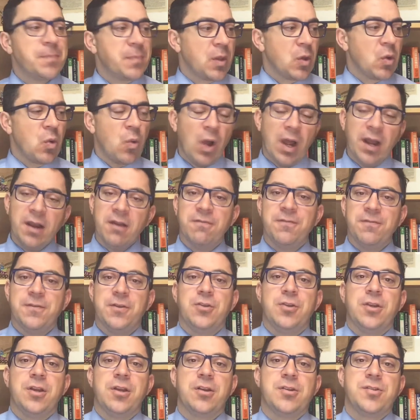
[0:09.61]
Quite a few
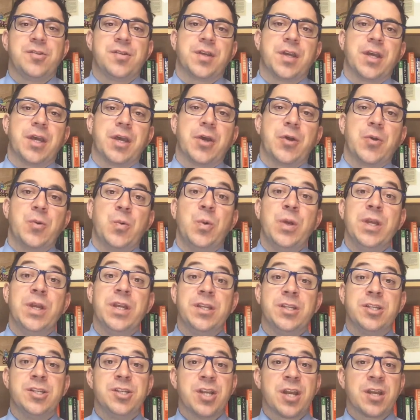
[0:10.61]
years ago, we
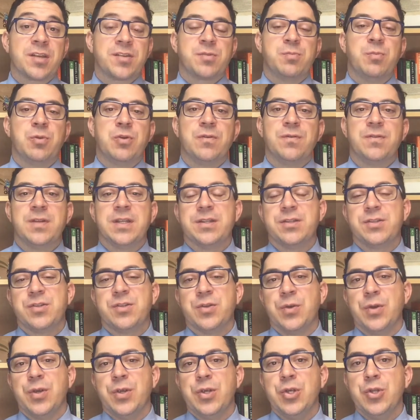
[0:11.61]
had just moved into
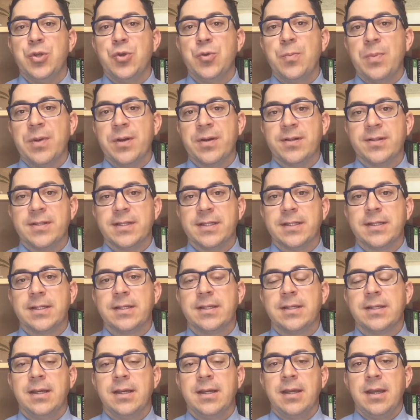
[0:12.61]
a new building,
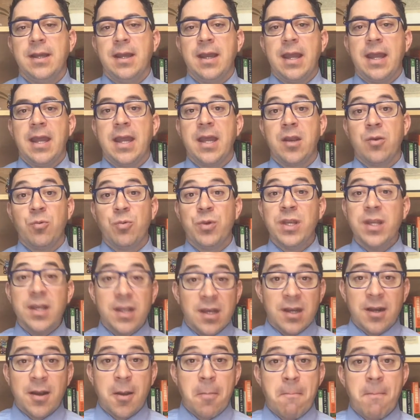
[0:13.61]
and we
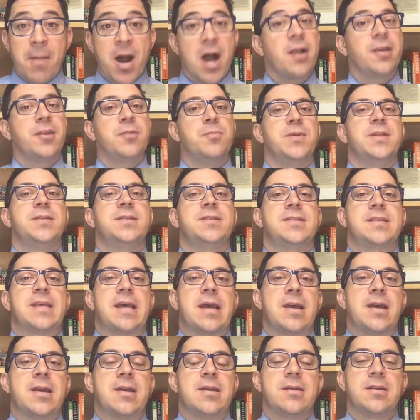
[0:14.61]
needed a monument
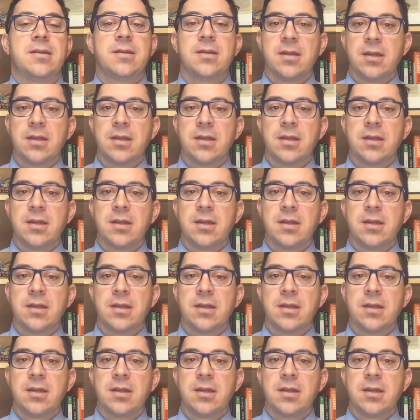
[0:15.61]
sign.